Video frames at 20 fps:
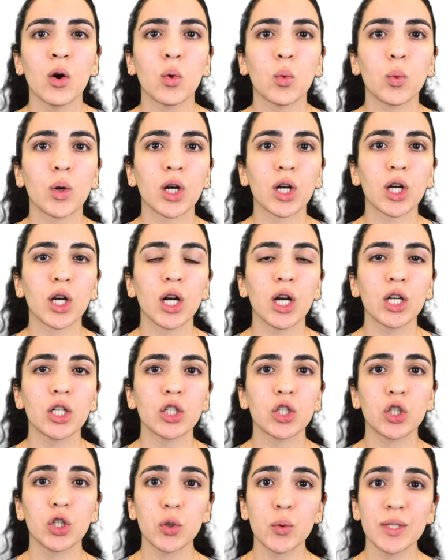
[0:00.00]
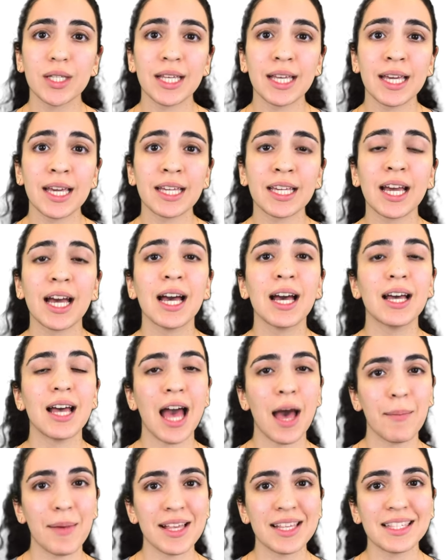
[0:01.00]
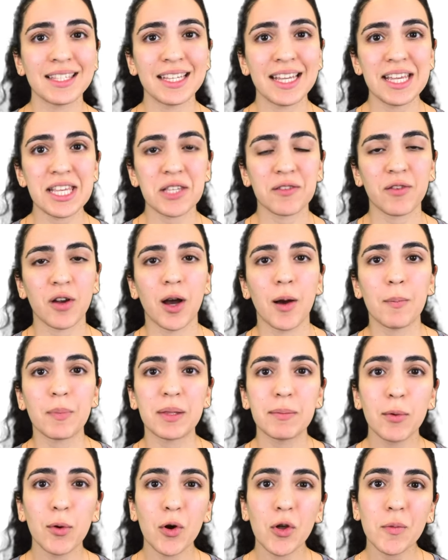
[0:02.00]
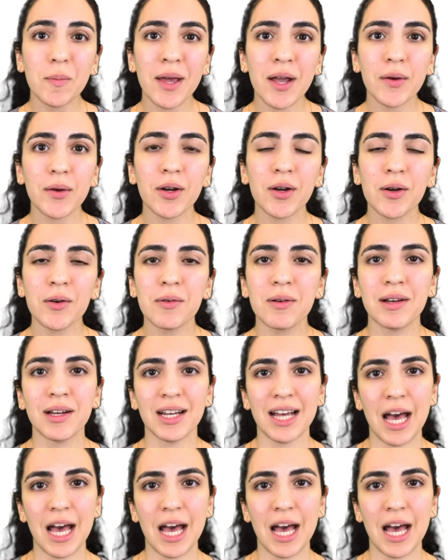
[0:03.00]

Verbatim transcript: were using M S Cs from the bone marrow,